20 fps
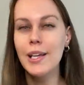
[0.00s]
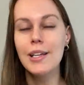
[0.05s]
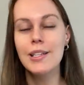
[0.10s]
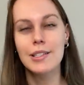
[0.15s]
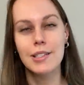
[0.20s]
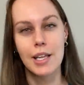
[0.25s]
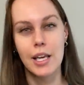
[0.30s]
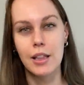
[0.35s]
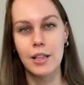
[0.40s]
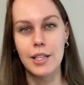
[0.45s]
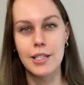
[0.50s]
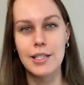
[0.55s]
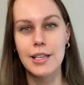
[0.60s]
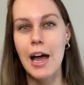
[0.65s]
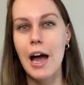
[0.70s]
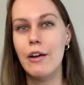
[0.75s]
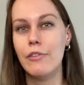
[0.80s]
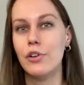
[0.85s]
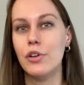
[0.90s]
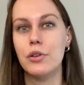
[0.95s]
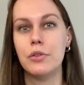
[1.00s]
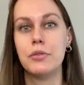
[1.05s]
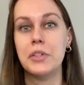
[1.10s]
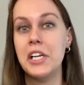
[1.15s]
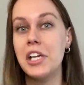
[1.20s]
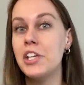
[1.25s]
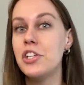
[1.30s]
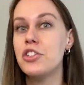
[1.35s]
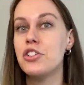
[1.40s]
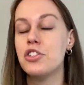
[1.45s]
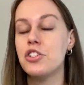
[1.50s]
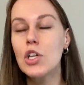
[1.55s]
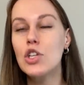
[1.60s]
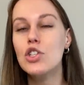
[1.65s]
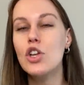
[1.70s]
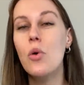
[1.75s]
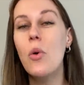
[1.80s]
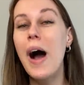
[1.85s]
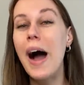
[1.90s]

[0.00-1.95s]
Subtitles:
is likely to ever reach. So